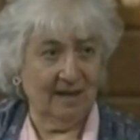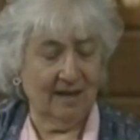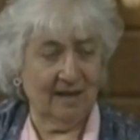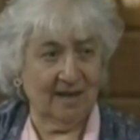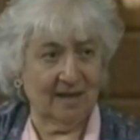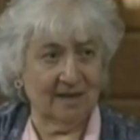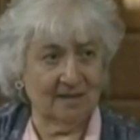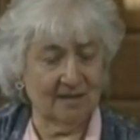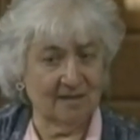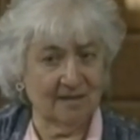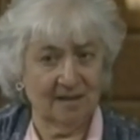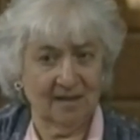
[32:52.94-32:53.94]
And
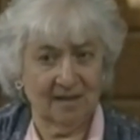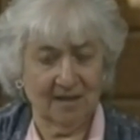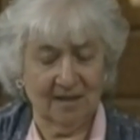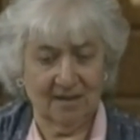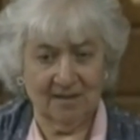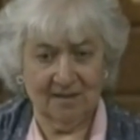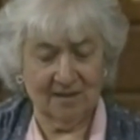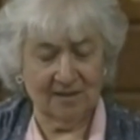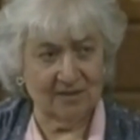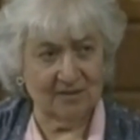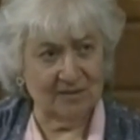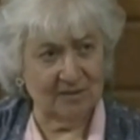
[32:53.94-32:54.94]

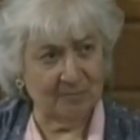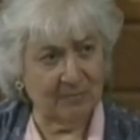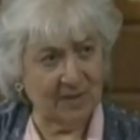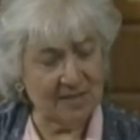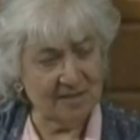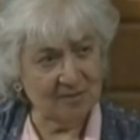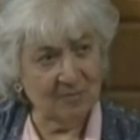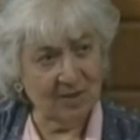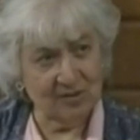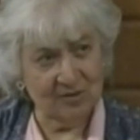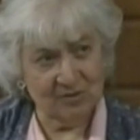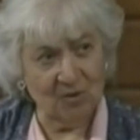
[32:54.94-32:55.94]
the Blessed
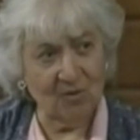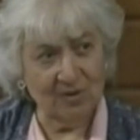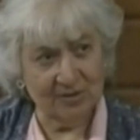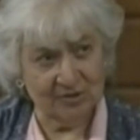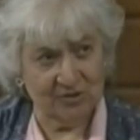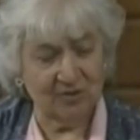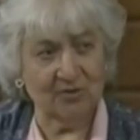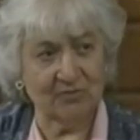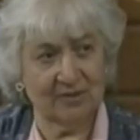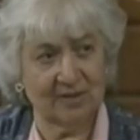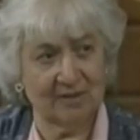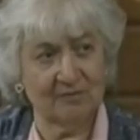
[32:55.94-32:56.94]
Mother told the
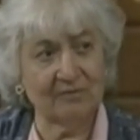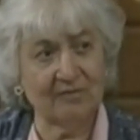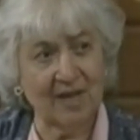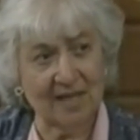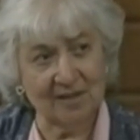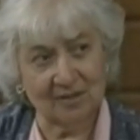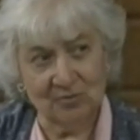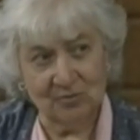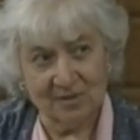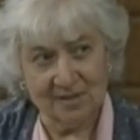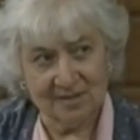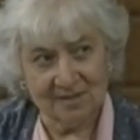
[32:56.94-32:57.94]
children, Father
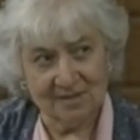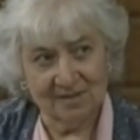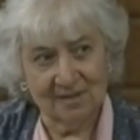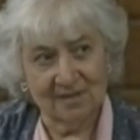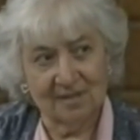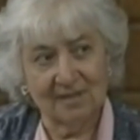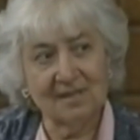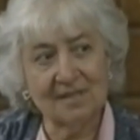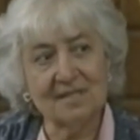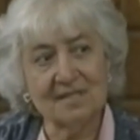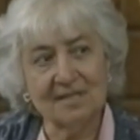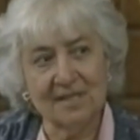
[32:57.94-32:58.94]
Luis
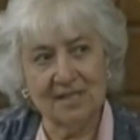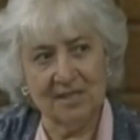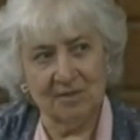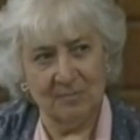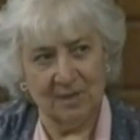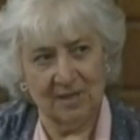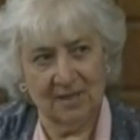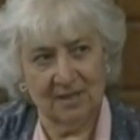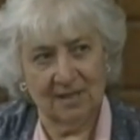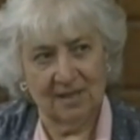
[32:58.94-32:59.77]
is seeing me.